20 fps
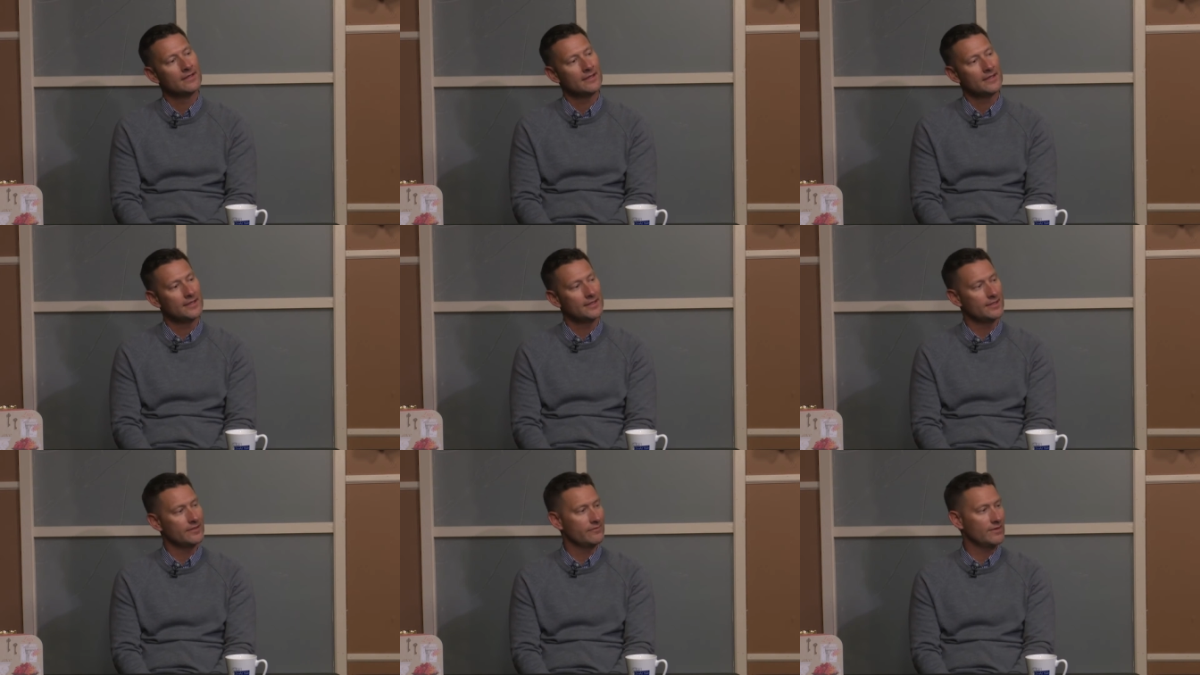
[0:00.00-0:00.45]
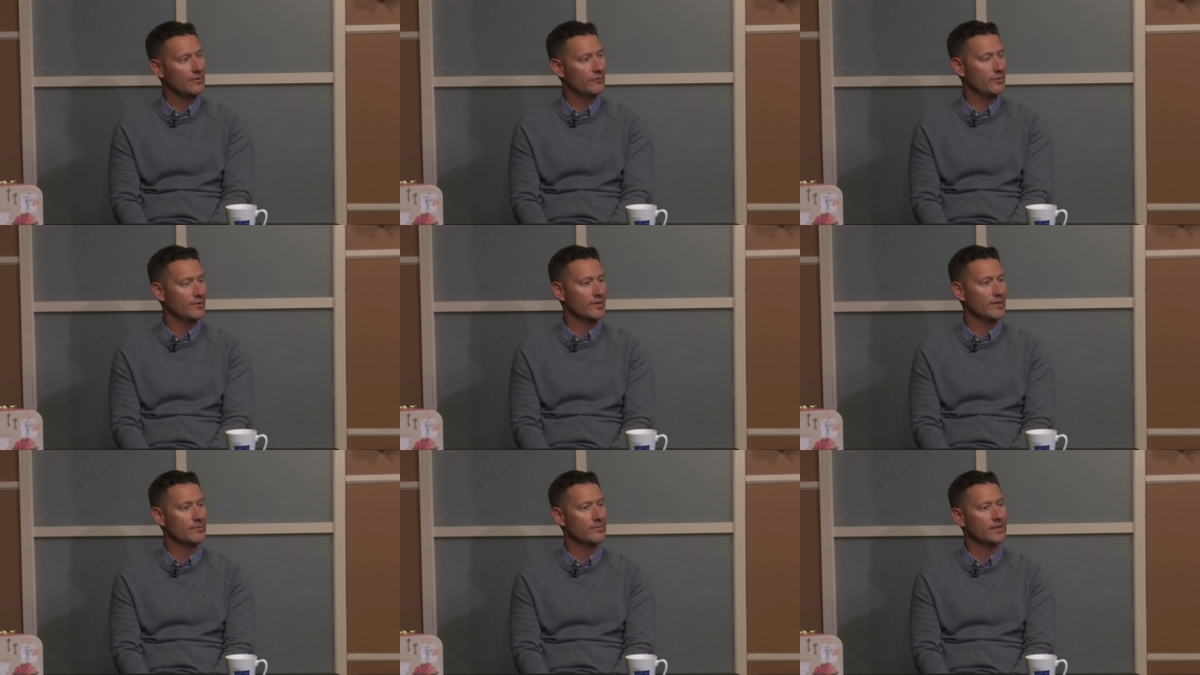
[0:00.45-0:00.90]
in the event
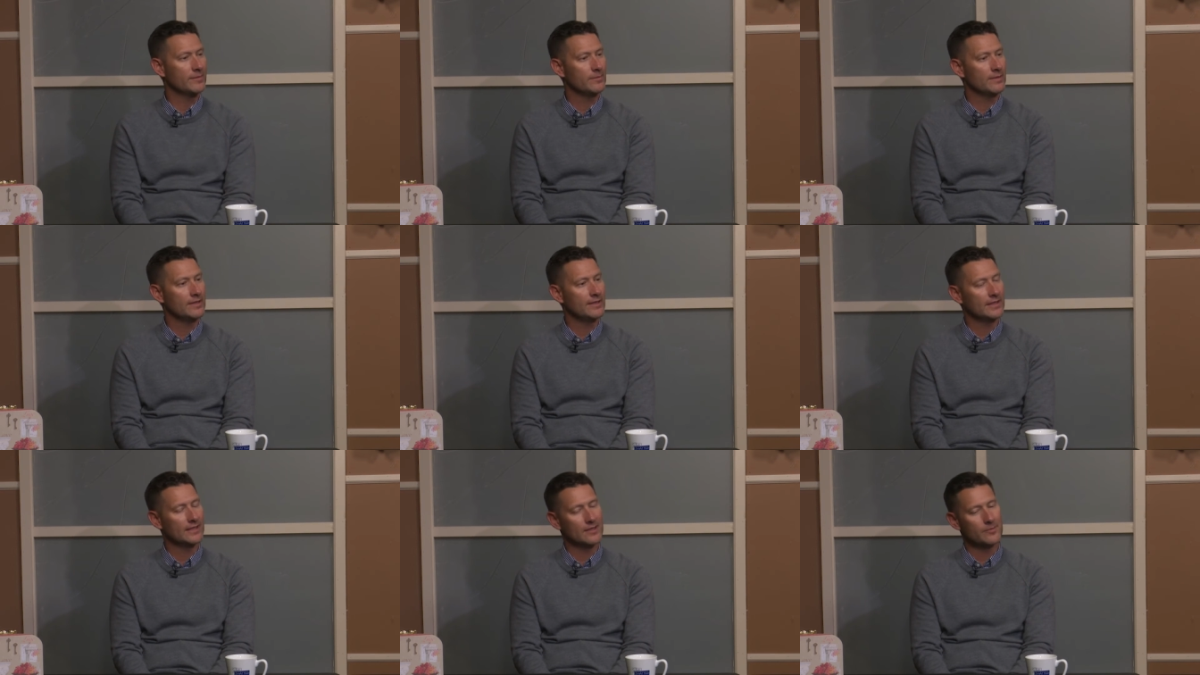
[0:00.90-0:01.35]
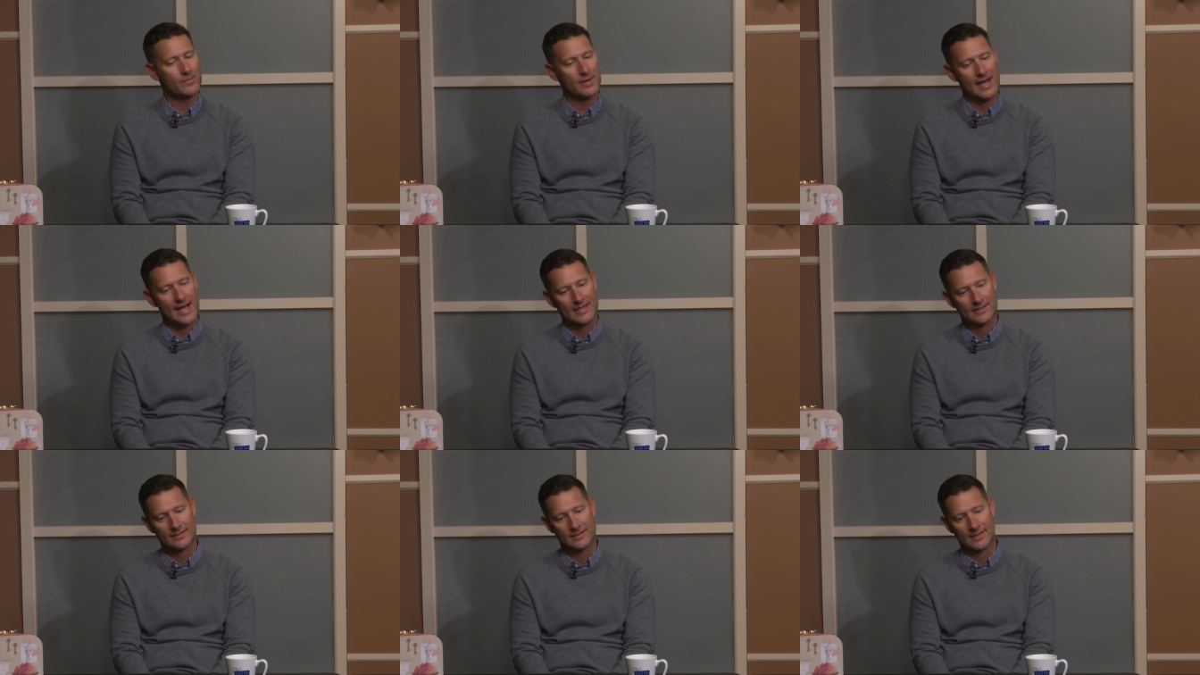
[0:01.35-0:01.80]
we become in,
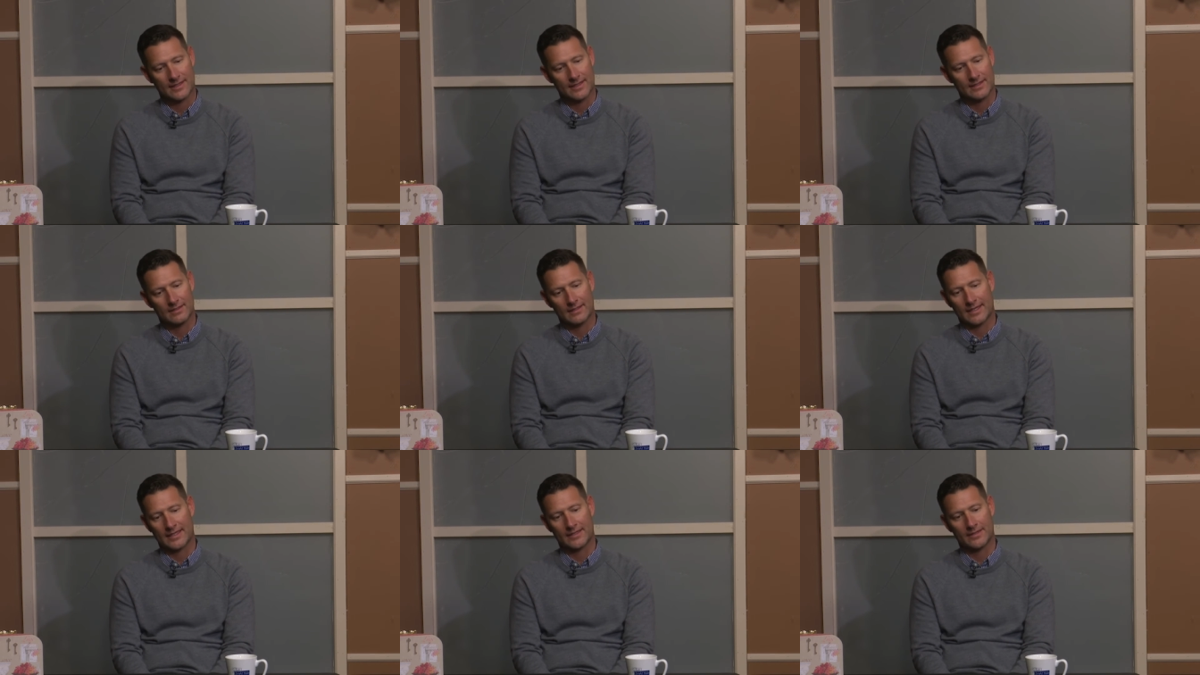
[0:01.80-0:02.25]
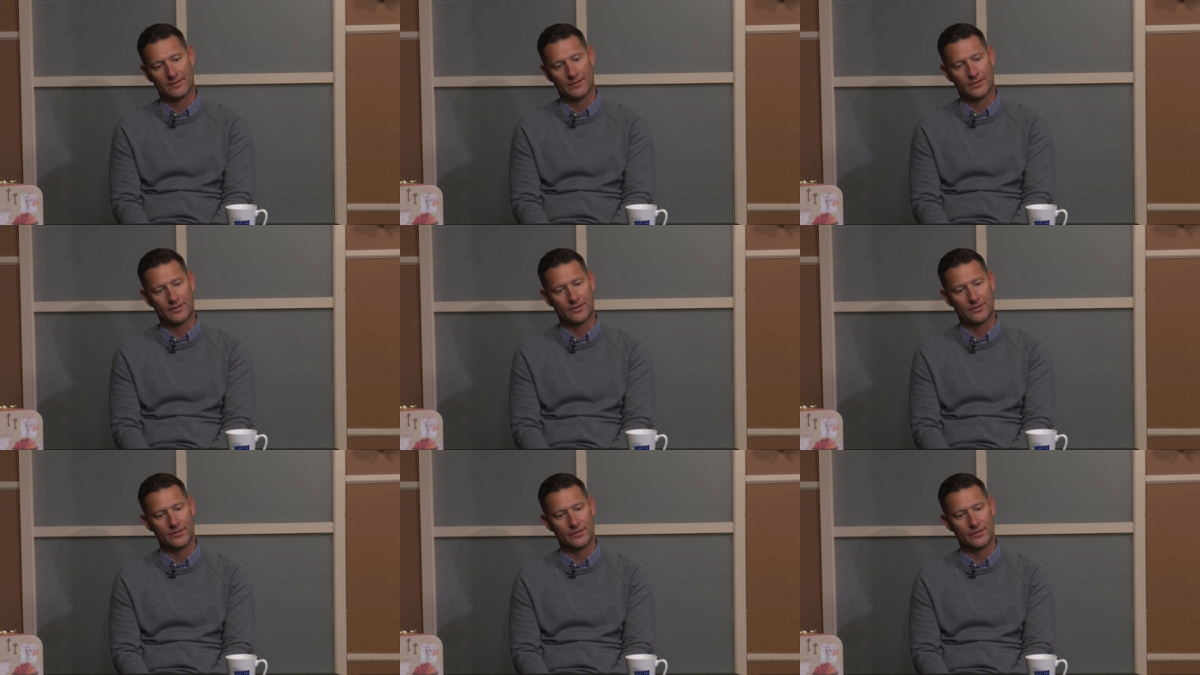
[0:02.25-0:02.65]
incapacitated, like you know,